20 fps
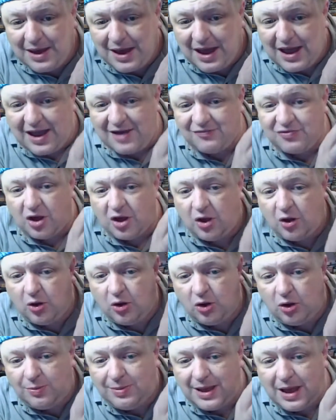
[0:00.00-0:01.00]
I have the
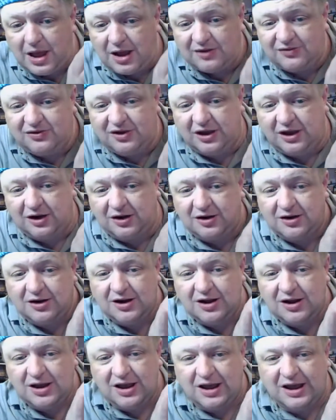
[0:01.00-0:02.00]
whole box here
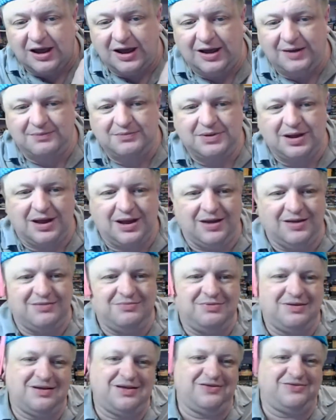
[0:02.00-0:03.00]

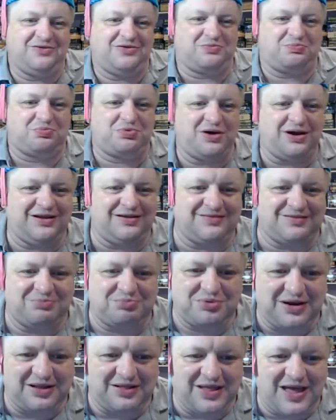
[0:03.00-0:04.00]
because it's
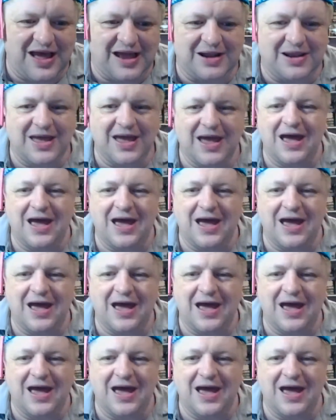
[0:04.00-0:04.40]
pretty light.